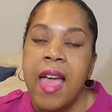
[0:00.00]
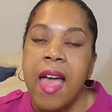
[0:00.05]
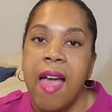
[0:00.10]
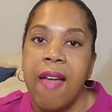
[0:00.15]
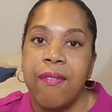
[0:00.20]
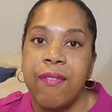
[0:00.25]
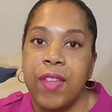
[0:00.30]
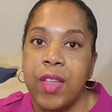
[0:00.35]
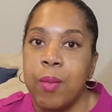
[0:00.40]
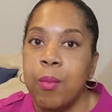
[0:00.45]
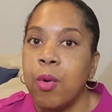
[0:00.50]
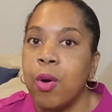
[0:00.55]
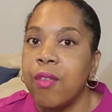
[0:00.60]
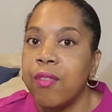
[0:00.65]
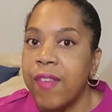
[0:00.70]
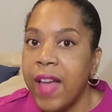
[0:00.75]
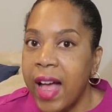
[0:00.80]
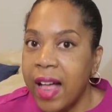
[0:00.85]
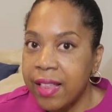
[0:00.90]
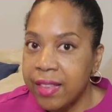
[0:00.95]
and feel more
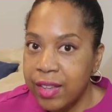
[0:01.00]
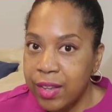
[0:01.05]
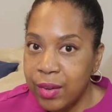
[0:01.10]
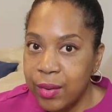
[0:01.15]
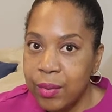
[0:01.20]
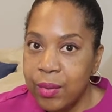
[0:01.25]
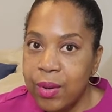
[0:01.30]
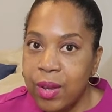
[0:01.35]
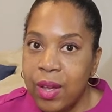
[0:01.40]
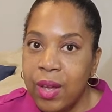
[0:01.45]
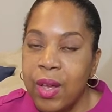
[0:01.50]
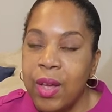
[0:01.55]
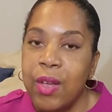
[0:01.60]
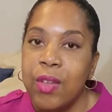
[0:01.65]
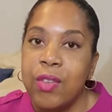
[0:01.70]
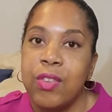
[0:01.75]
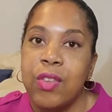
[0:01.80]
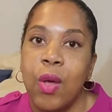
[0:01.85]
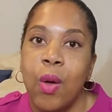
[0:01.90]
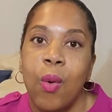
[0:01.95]
valued.
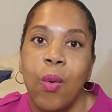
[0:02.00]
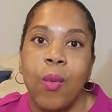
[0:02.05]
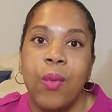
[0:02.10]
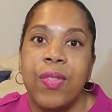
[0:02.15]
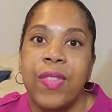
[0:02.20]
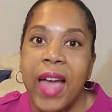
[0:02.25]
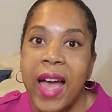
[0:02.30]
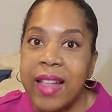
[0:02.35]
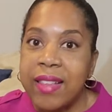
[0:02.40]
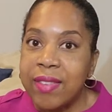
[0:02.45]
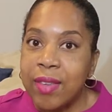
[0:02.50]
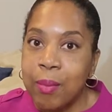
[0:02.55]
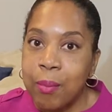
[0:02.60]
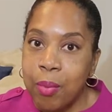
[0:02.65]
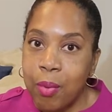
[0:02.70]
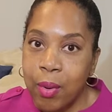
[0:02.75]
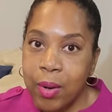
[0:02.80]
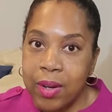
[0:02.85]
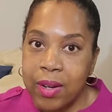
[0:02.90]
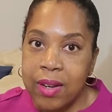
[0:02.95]
So that's
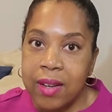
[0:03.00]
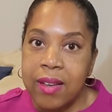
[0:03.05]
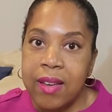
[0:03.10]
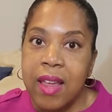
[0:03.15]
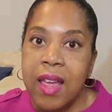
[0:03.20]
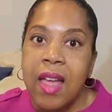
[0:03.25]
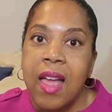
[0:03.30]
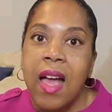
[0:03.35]
important.